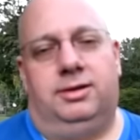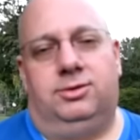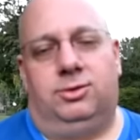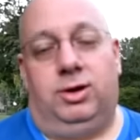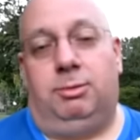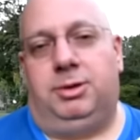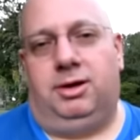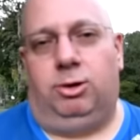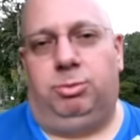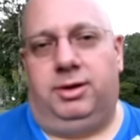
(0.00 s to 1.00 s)
and it's a
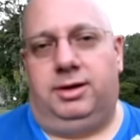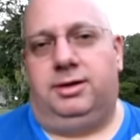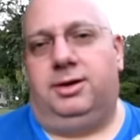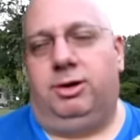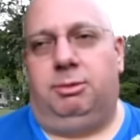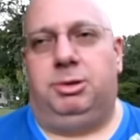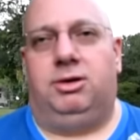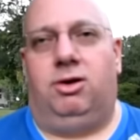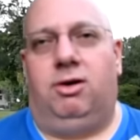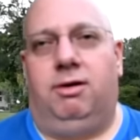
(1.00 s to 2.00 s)
crappy airplane and a crappy
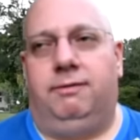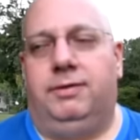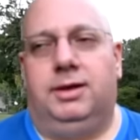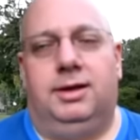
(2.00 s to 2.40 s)
car.